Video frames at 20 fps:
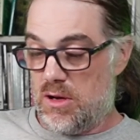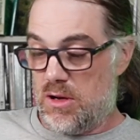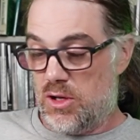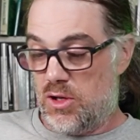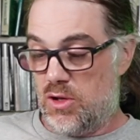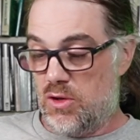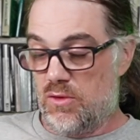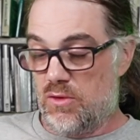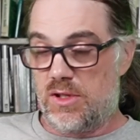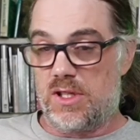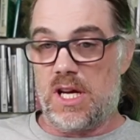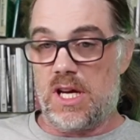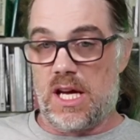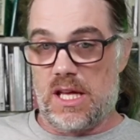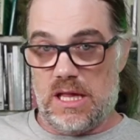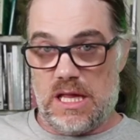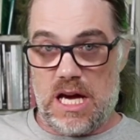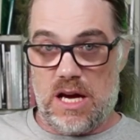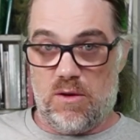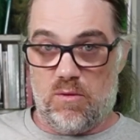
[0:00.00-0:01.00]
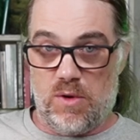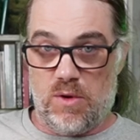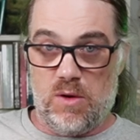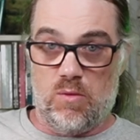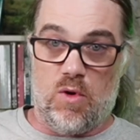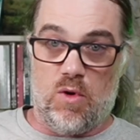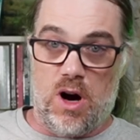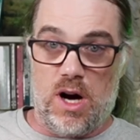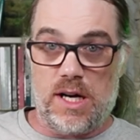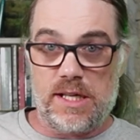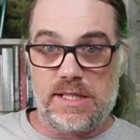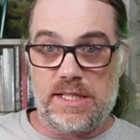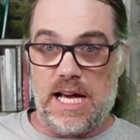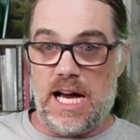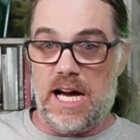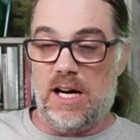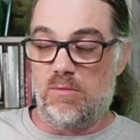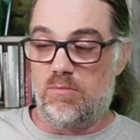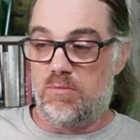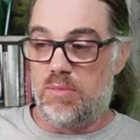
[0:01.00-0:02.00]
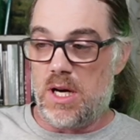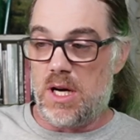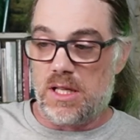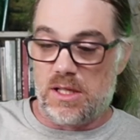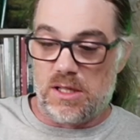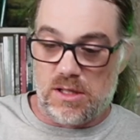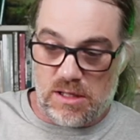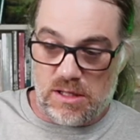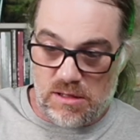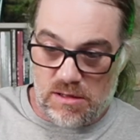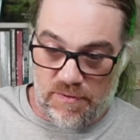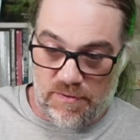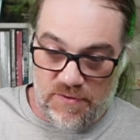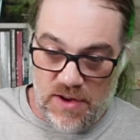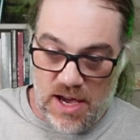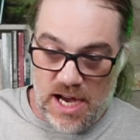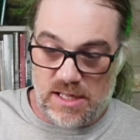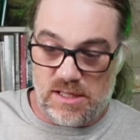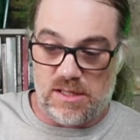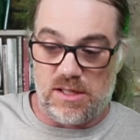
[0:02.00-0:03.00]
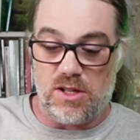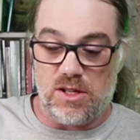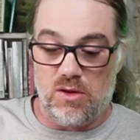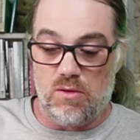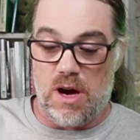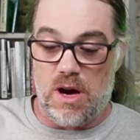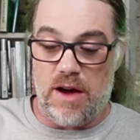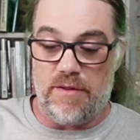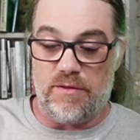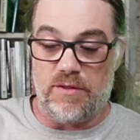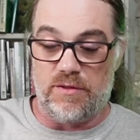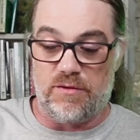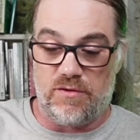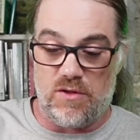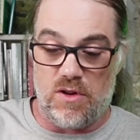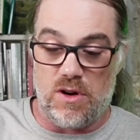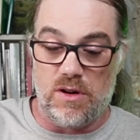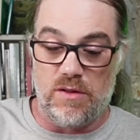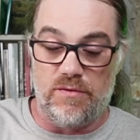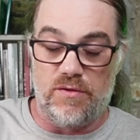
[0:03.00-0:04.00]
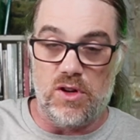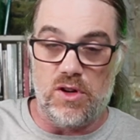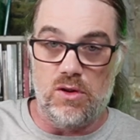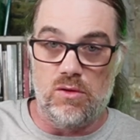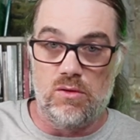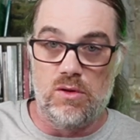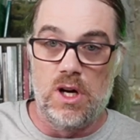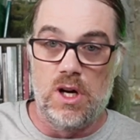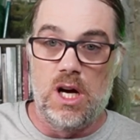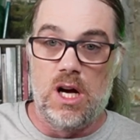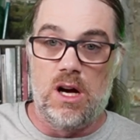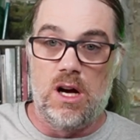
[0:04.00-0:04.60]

You say that we walked out, but the facts that you have in front of you